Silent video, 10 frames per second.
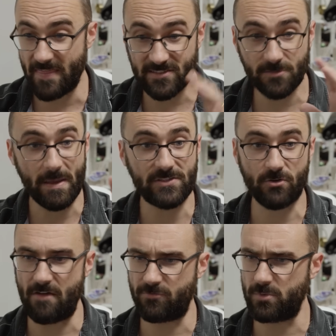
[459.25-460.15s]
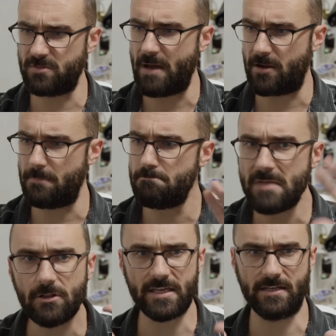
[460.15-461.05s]
and that spacecraft was about a
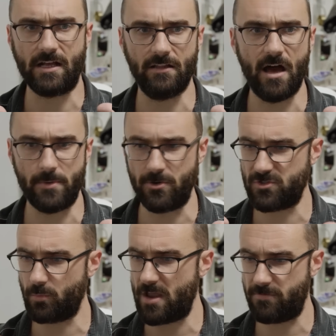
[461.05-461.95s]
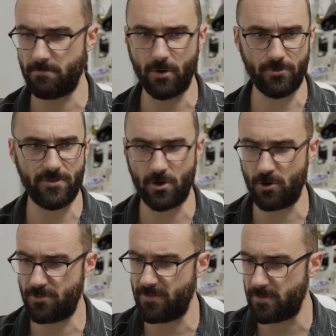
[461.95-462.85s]
million kilometers away from both the
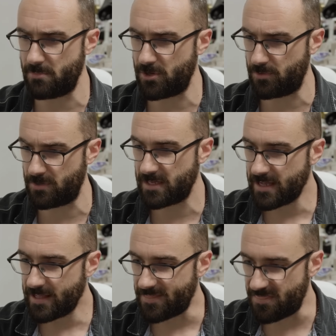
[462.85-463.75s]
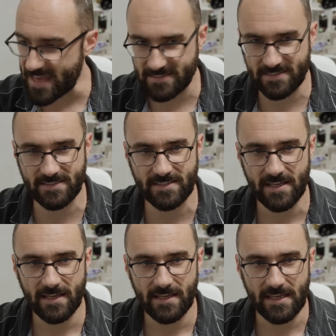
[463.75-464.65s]
Earth and the moon. This
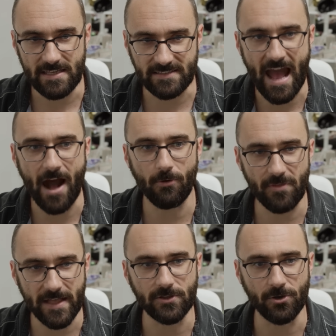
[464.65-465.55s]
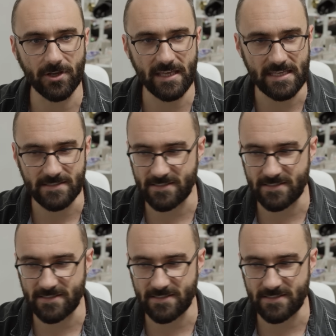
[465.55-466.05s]
is how they look in